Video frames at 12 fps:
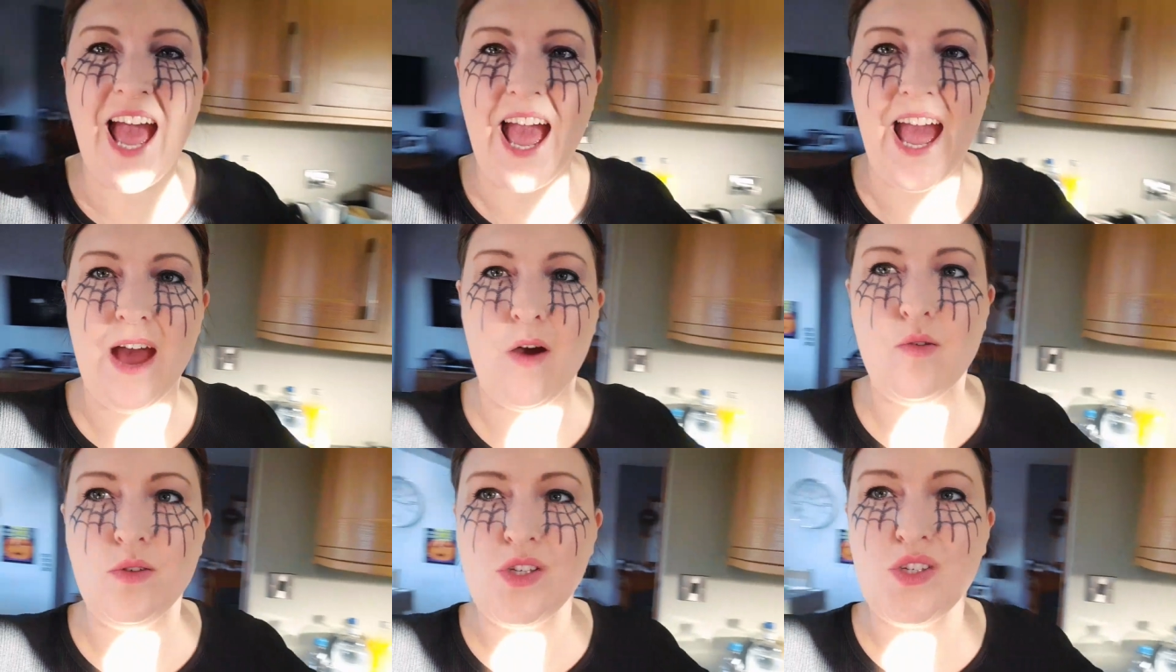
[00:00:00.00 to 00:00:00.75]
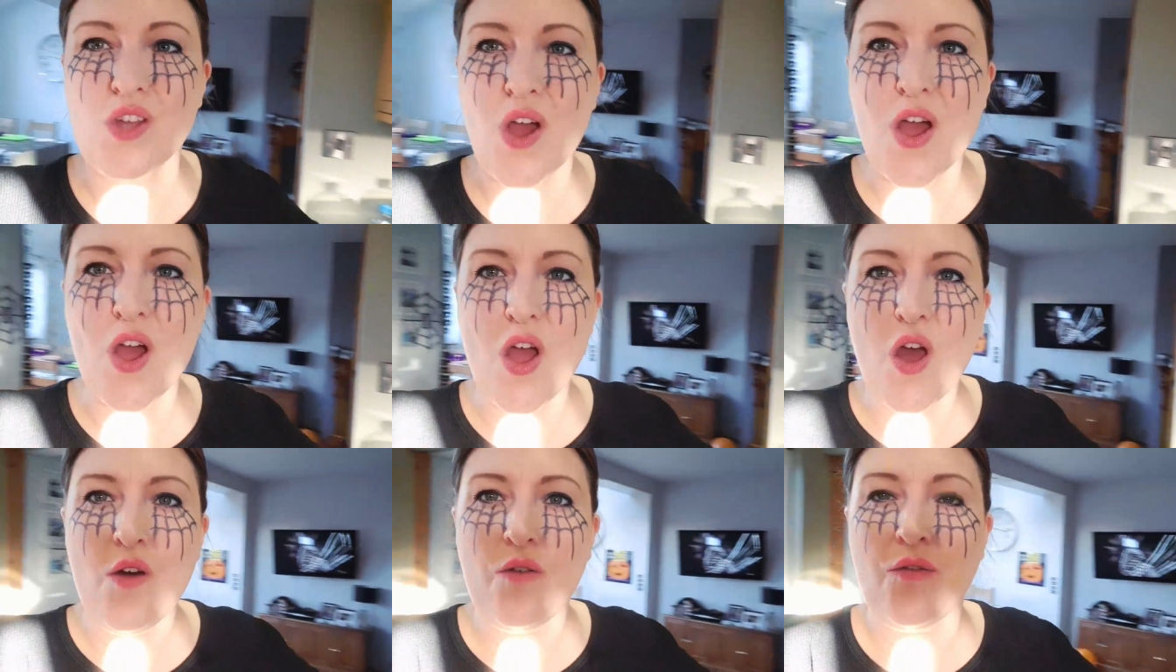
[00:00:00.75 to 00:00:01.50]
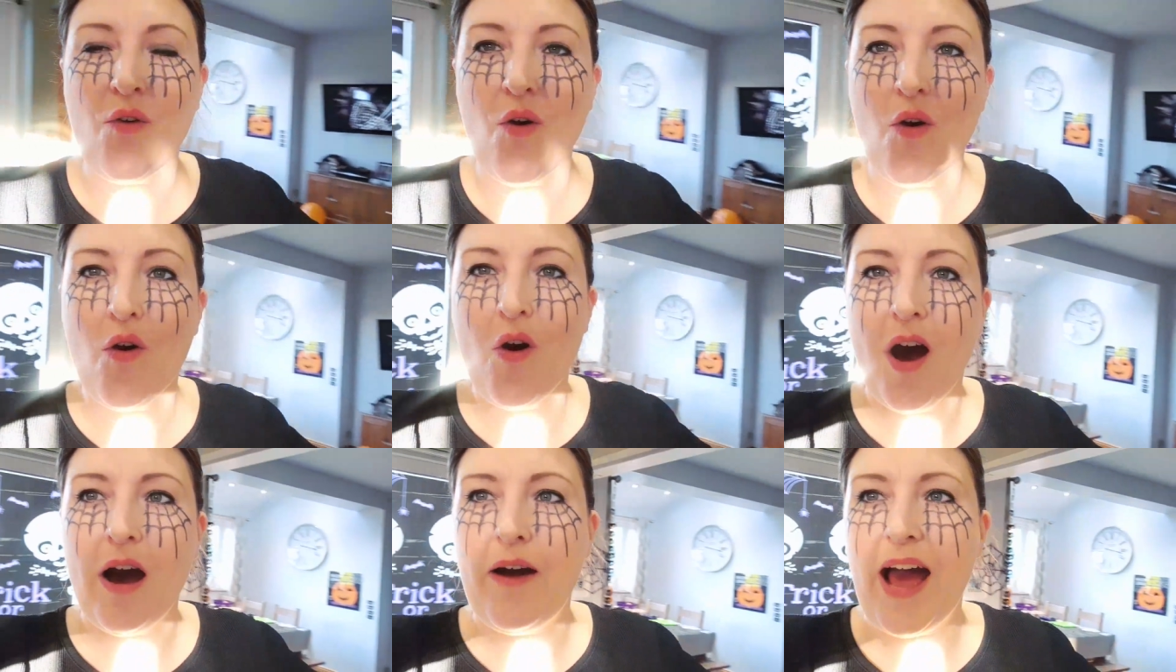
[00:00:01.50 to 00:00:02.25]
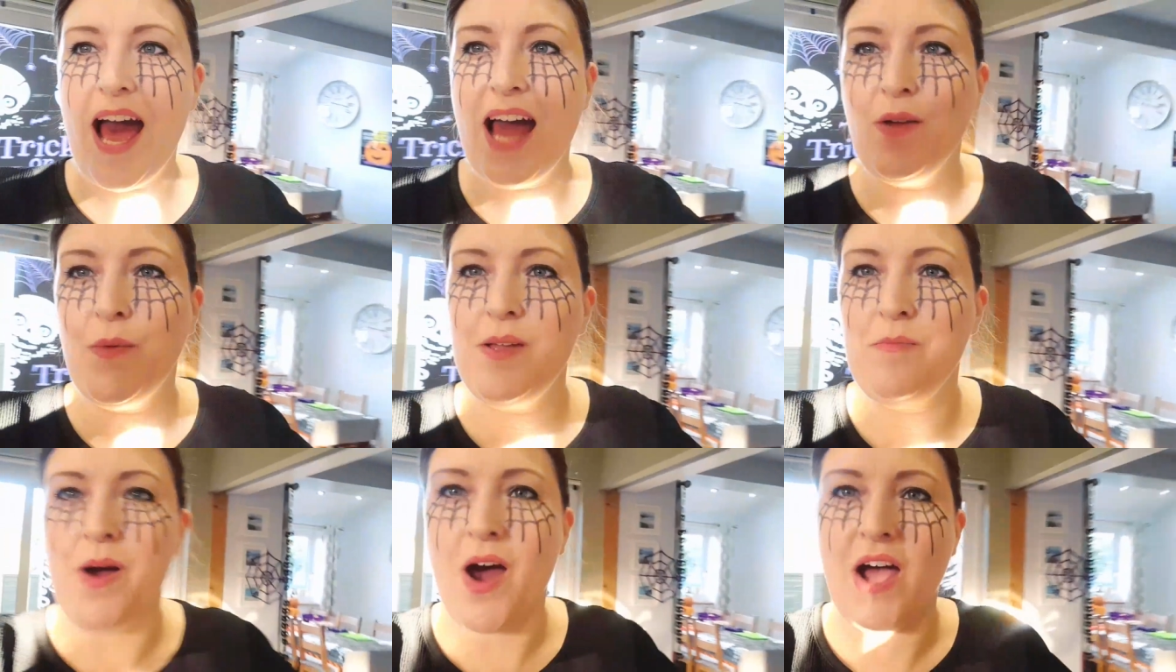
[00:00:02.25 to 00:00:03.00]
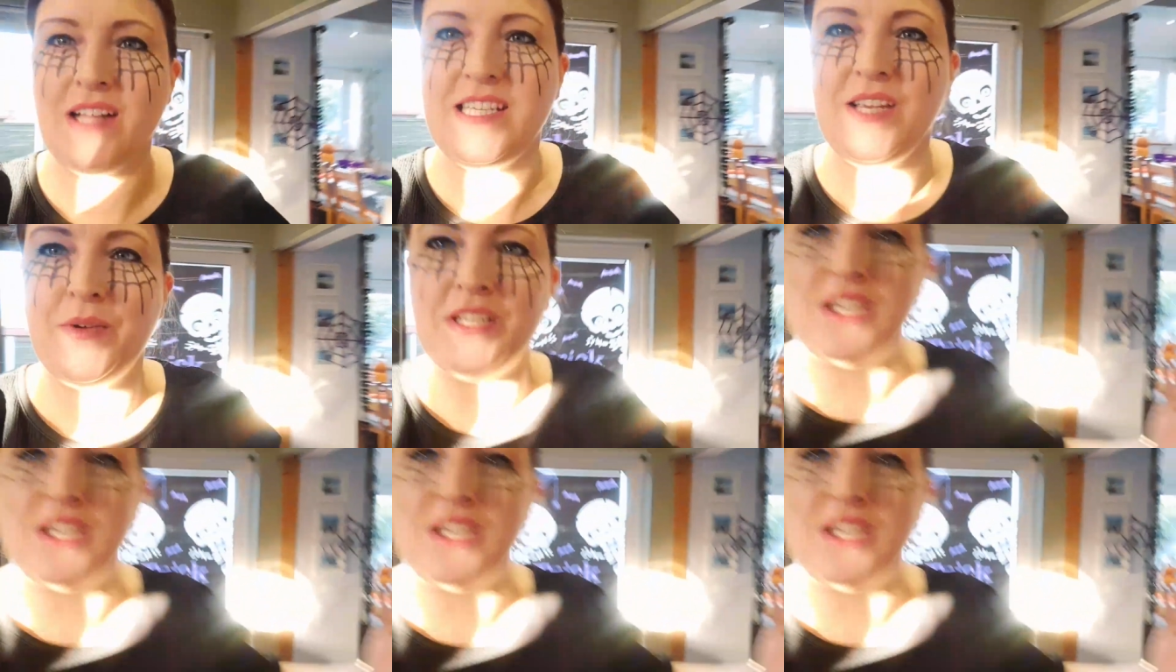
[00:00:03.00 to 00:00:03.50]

the house for our Halloween party